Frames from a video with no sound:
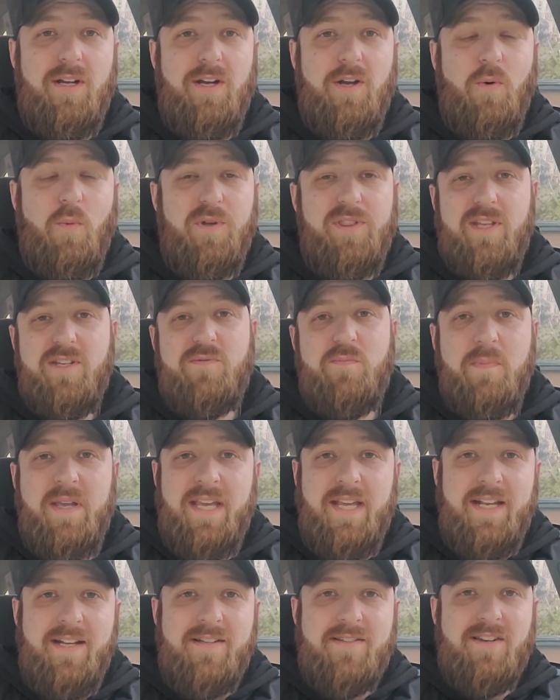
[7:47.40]
what this
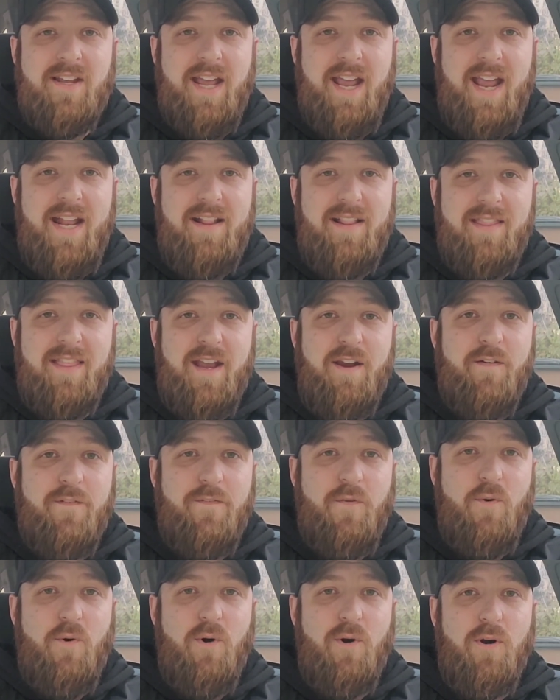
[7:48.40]
means and
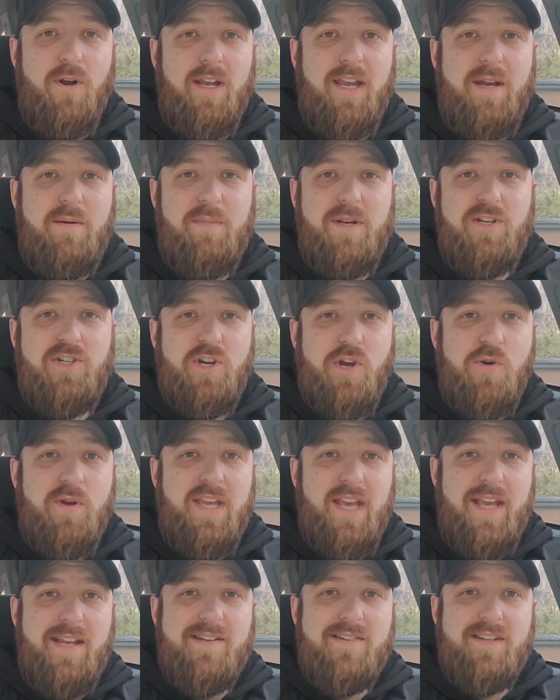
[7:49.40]
therefore can be
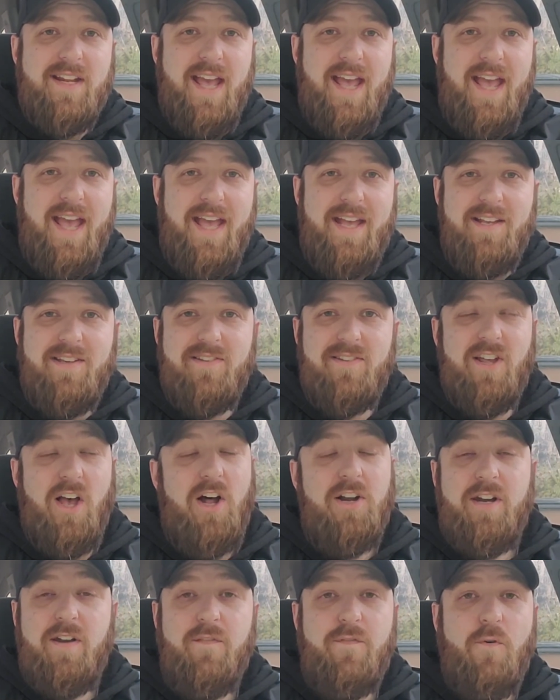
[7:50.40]
showcased as
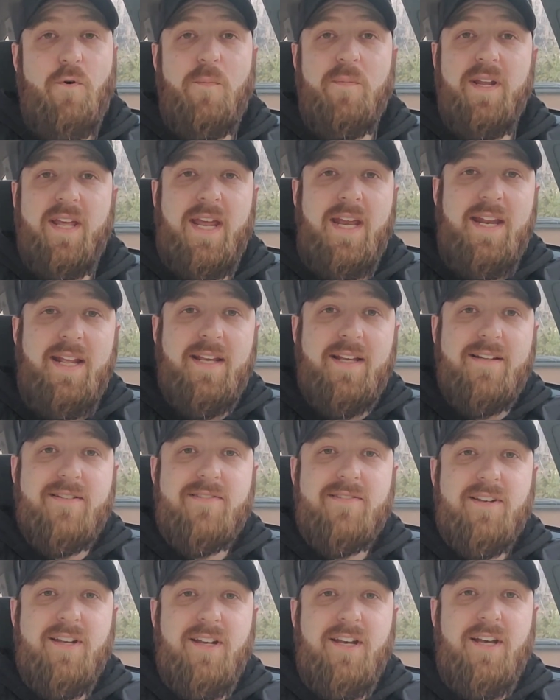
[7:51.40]
uninformed
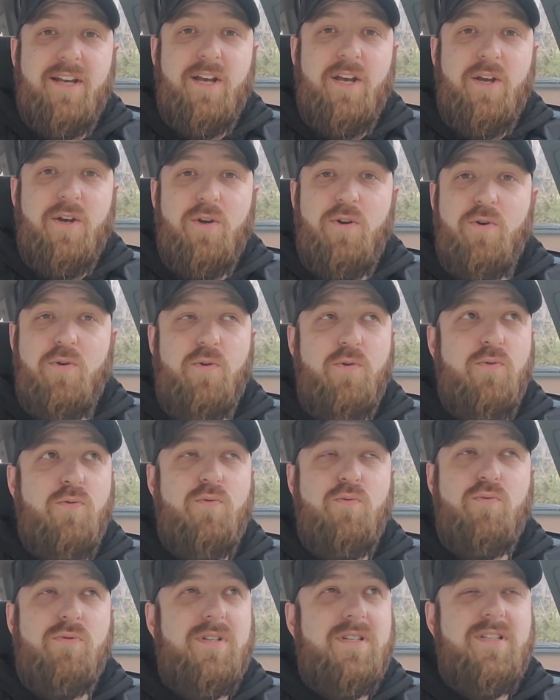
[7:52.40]
idiots
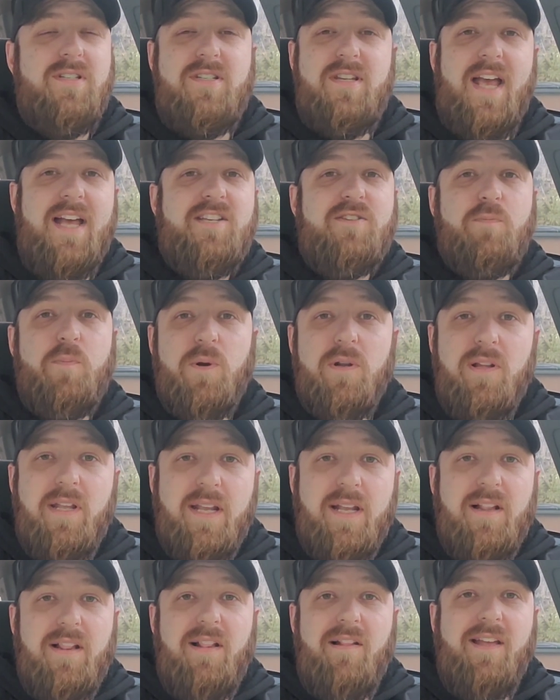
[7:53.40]
who desperately
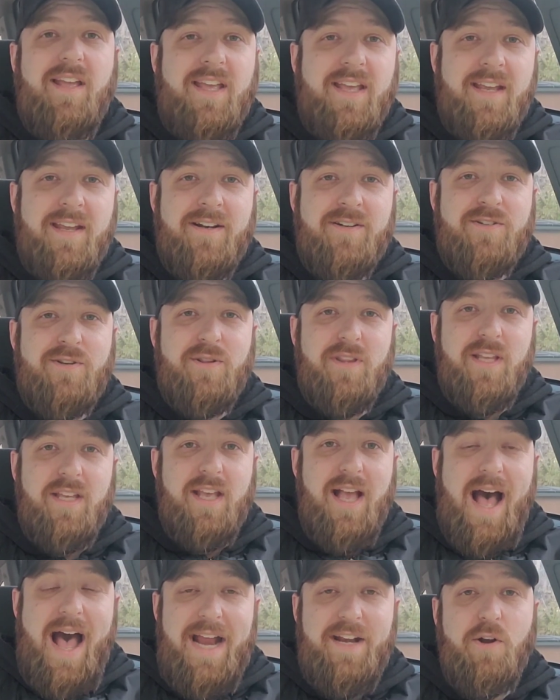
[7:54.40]
cling to
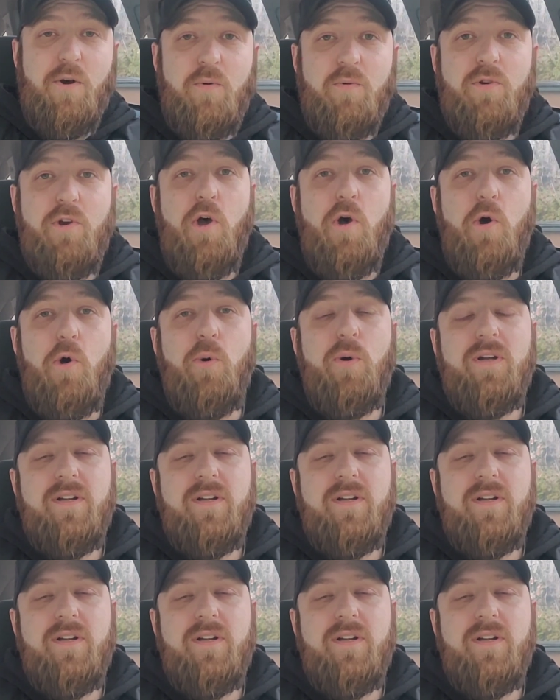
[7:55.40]
the "I don't know"